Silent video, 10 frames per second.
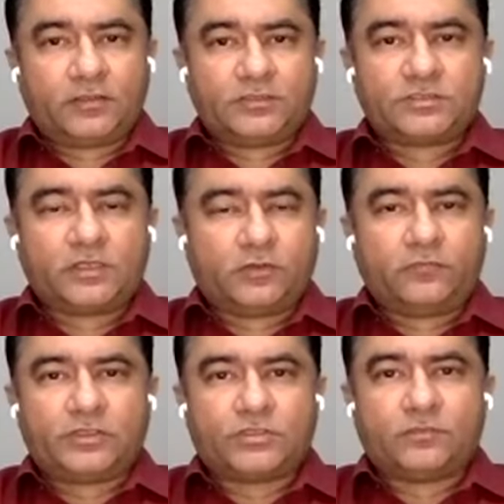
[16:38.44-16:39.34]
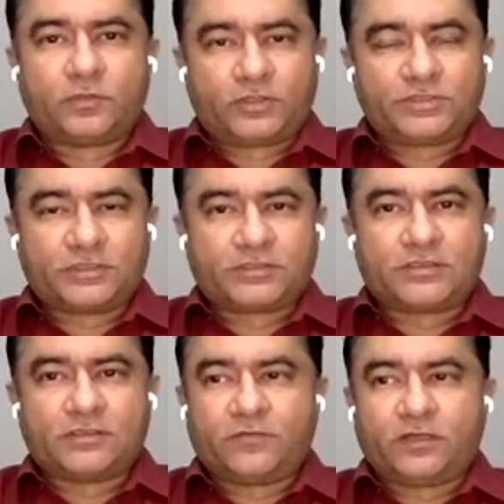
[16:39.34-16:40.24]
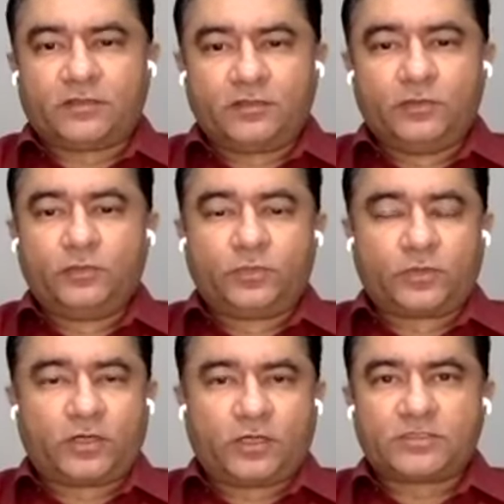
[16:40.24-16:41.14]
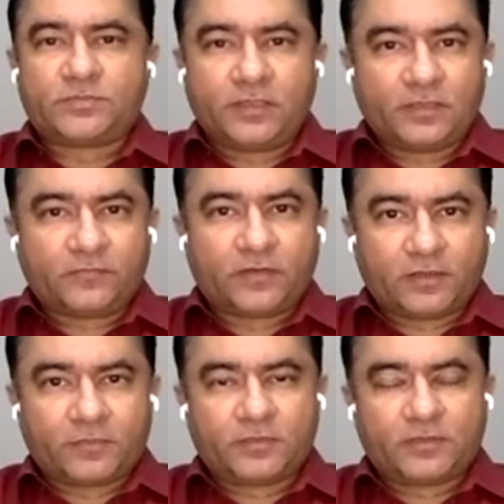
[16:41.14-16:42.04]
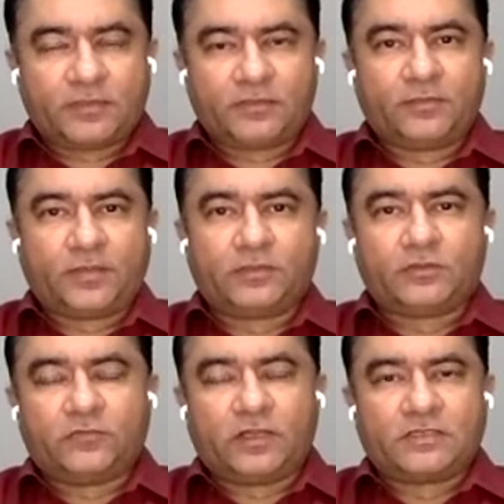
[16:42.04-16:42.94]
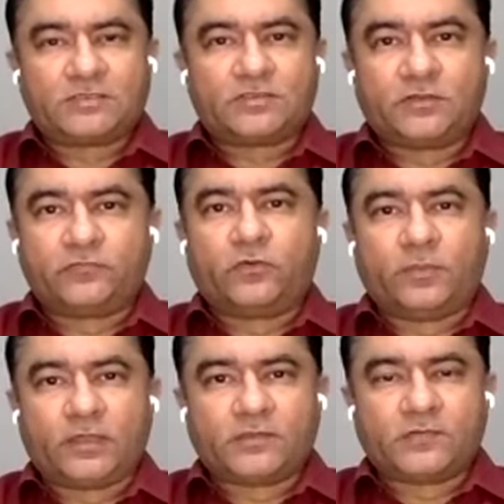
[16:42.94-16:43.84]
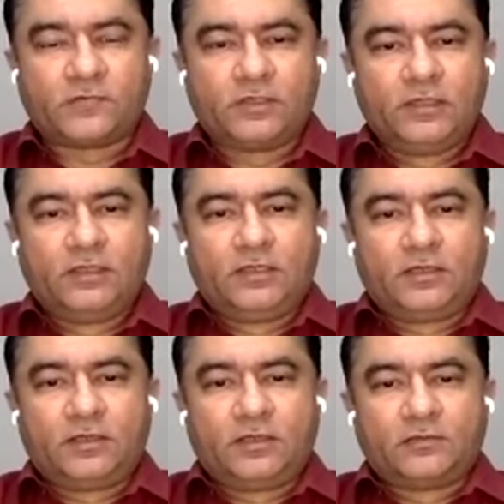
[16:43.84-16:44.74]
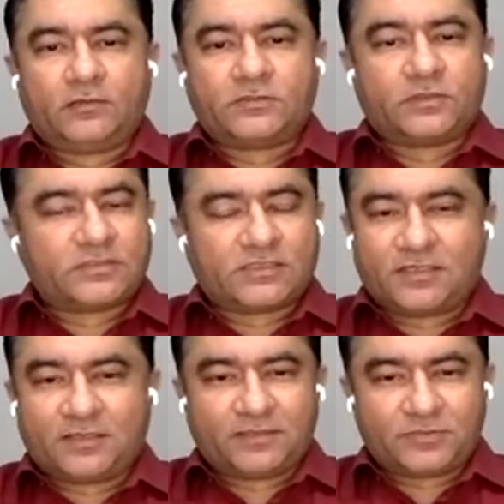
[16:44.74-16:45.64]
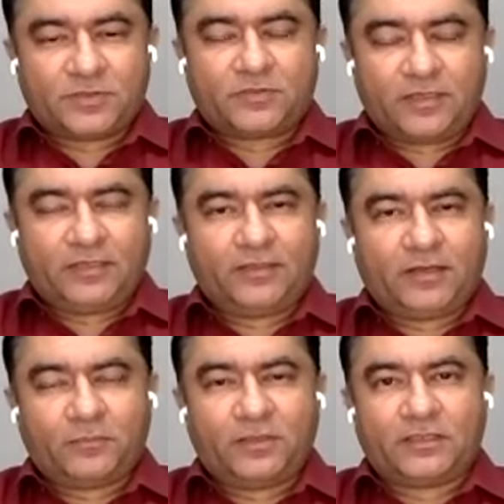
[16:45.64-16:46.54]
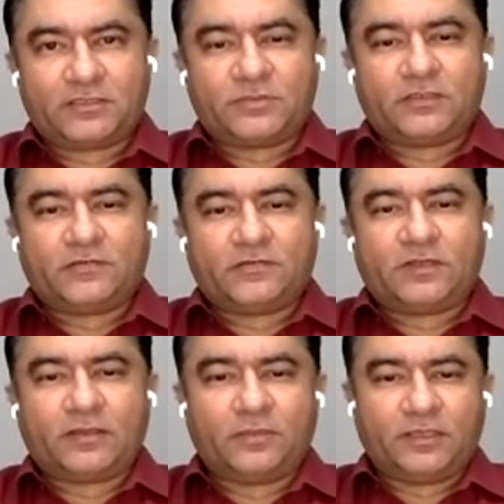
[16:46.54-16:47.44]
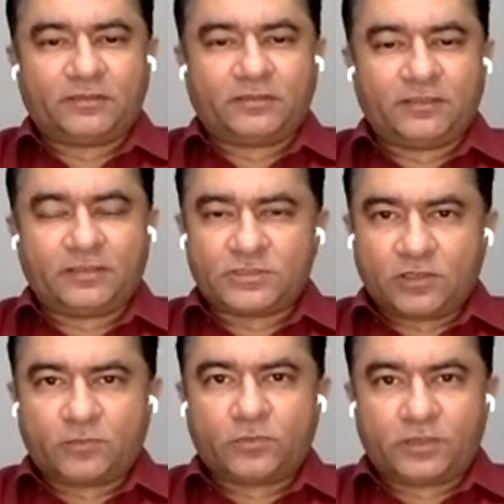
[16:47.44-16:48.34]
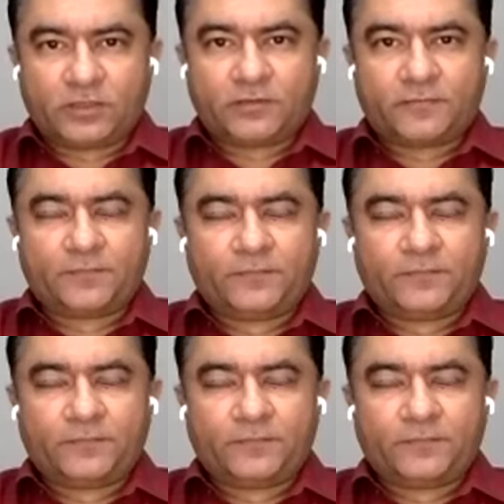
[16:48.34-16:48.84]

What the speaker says: digital innovation projects. In fact, new products being developed in the matter of last 3-4 months. So as I said, it's been really humbling experience enabling the digital worker